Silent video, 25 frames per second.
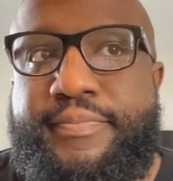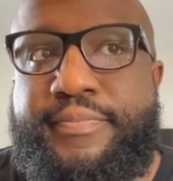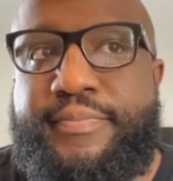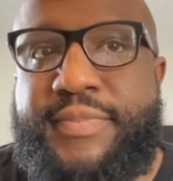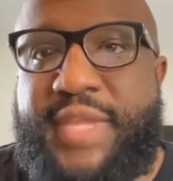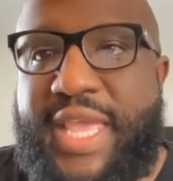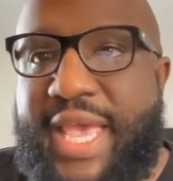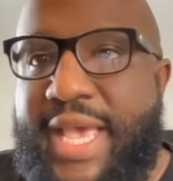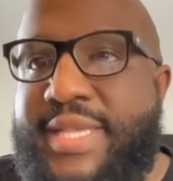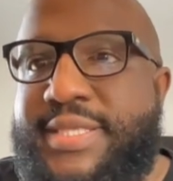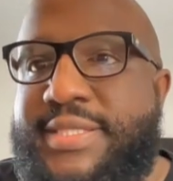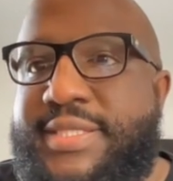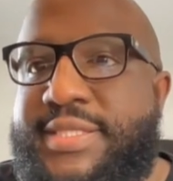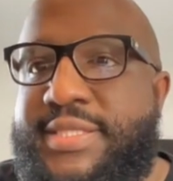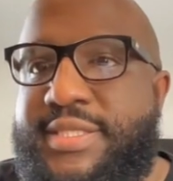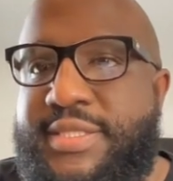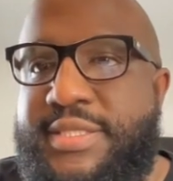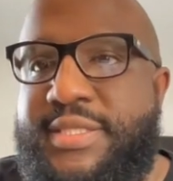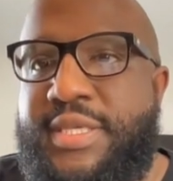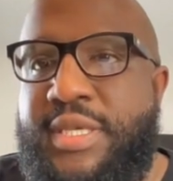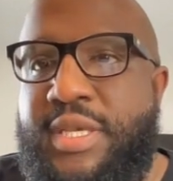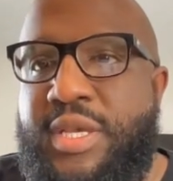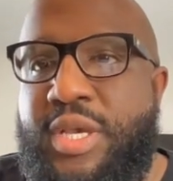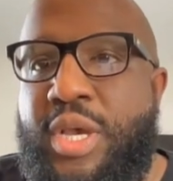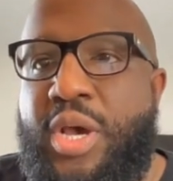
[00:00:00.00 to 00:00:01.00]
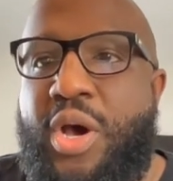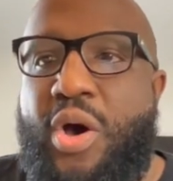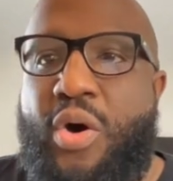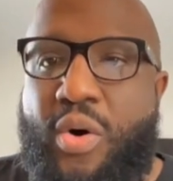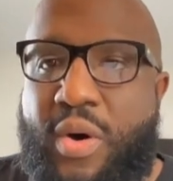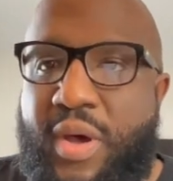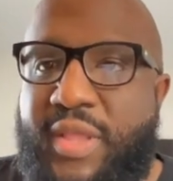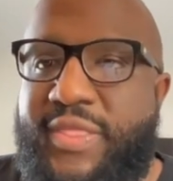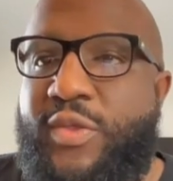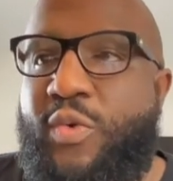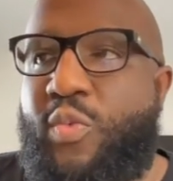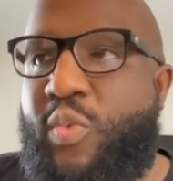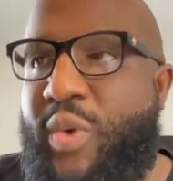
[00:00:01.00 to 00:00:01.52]
Yes.
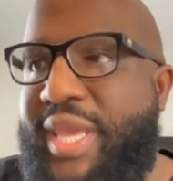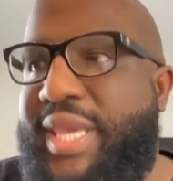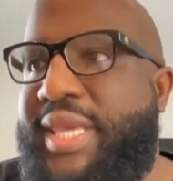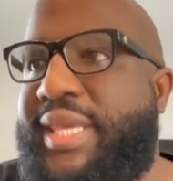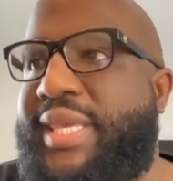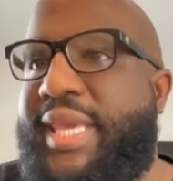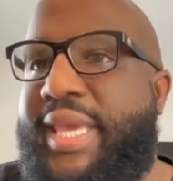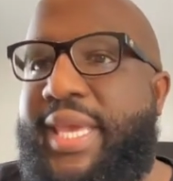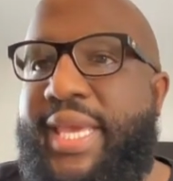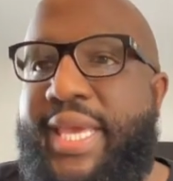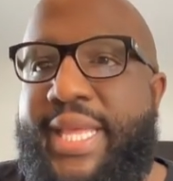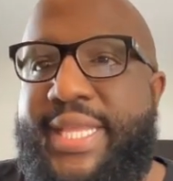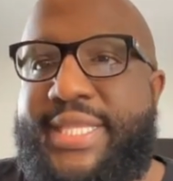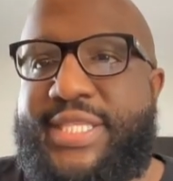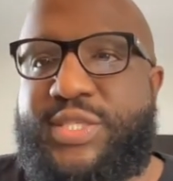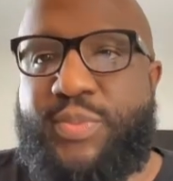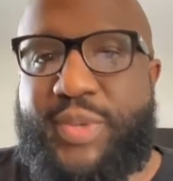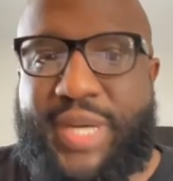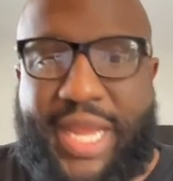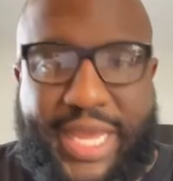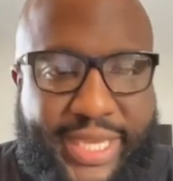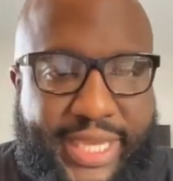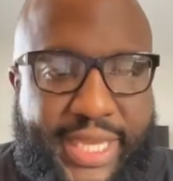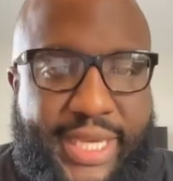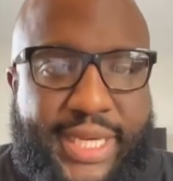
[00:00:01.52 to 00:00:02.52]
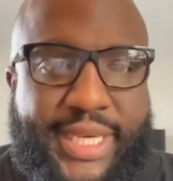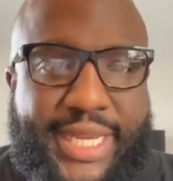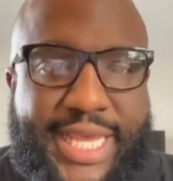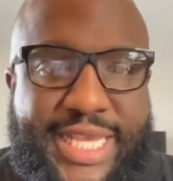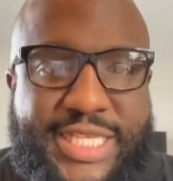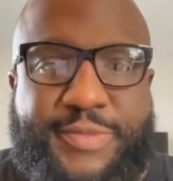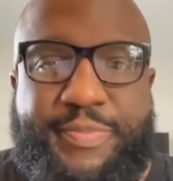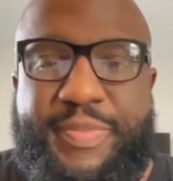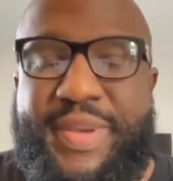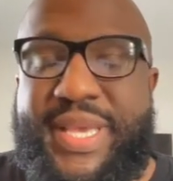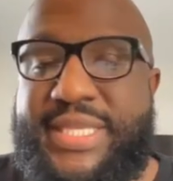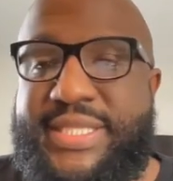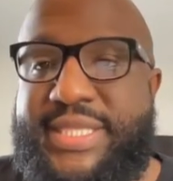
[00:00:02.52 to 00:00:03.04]
On the weekends, when I get
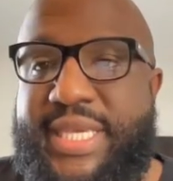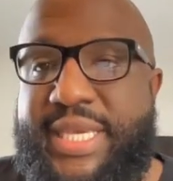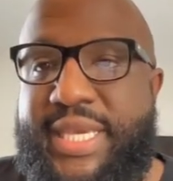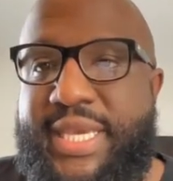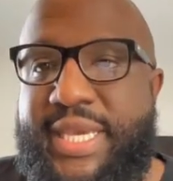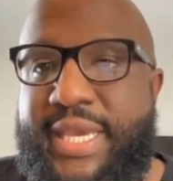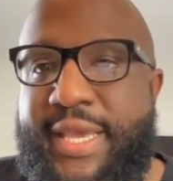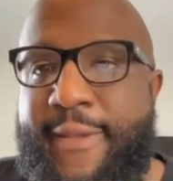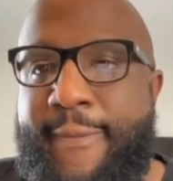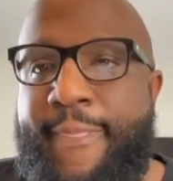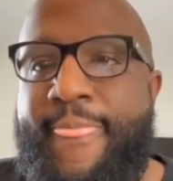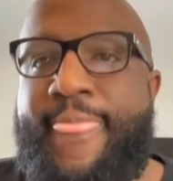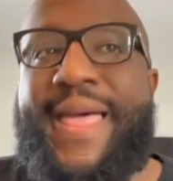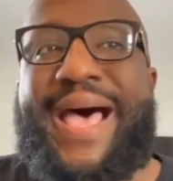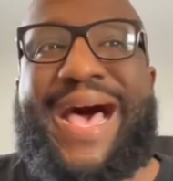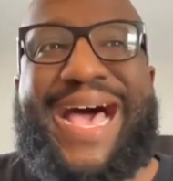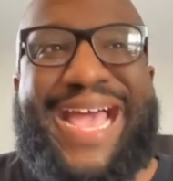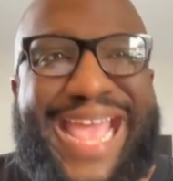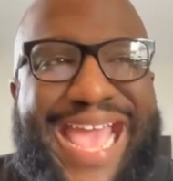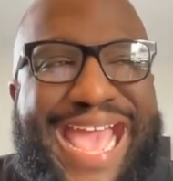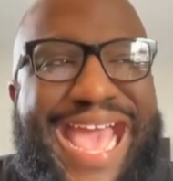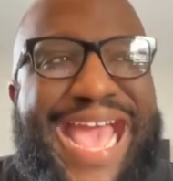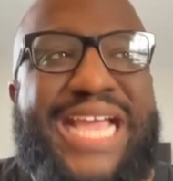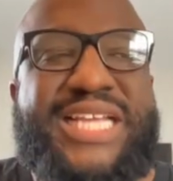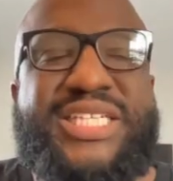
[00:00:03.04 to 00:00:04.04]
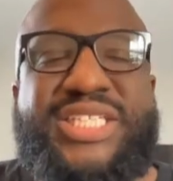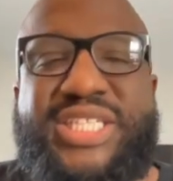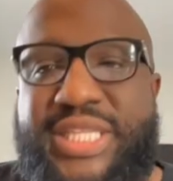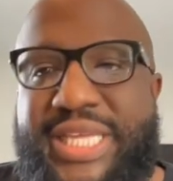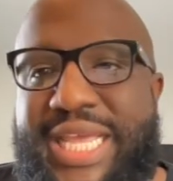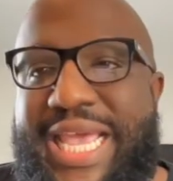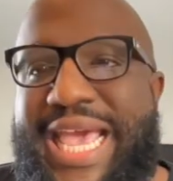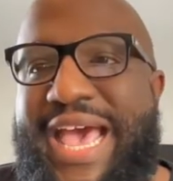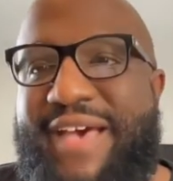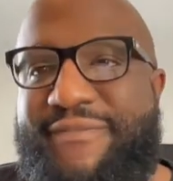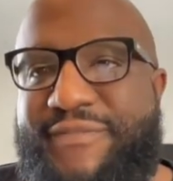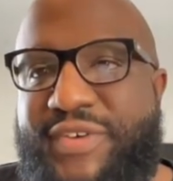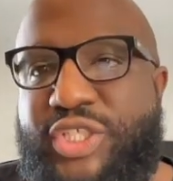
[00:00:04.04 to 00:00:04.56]
less busy, I actually
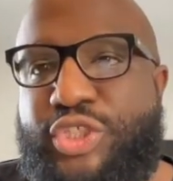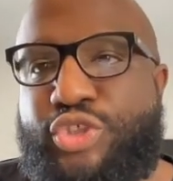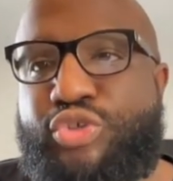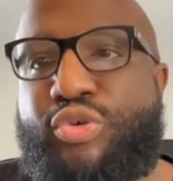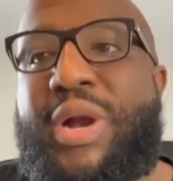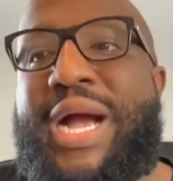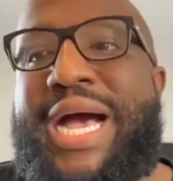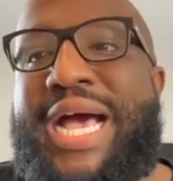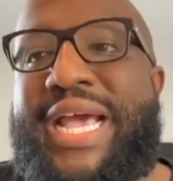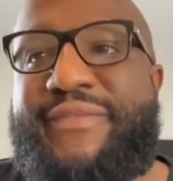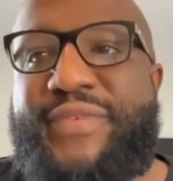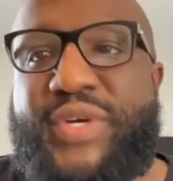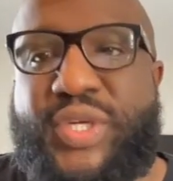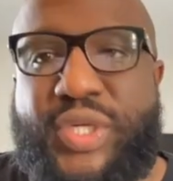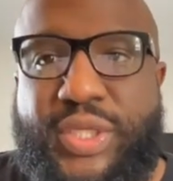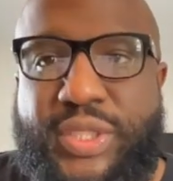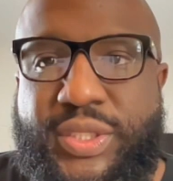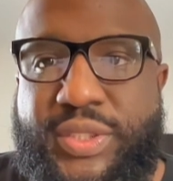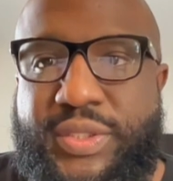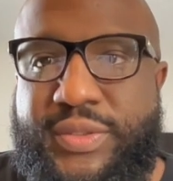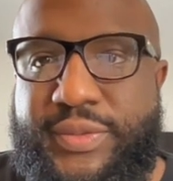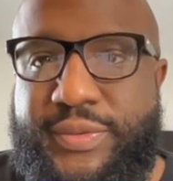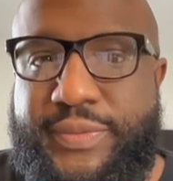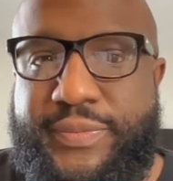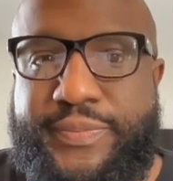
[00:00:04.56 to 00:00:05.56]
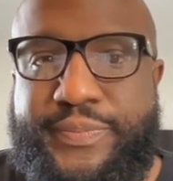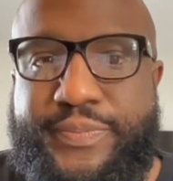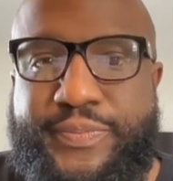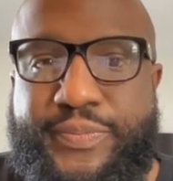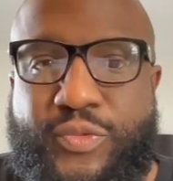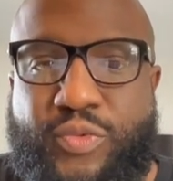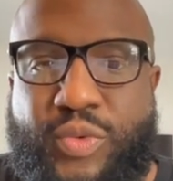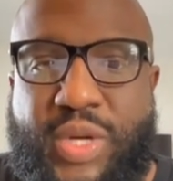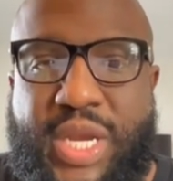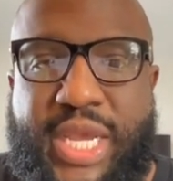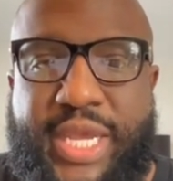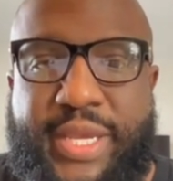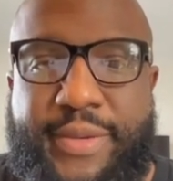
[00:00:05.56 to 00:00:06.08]
have a driver,
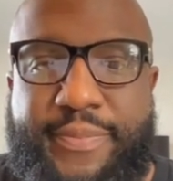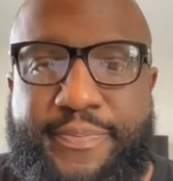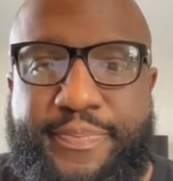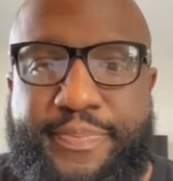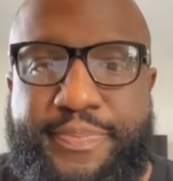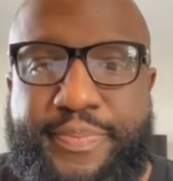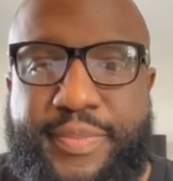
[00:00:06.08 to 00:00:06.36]
right?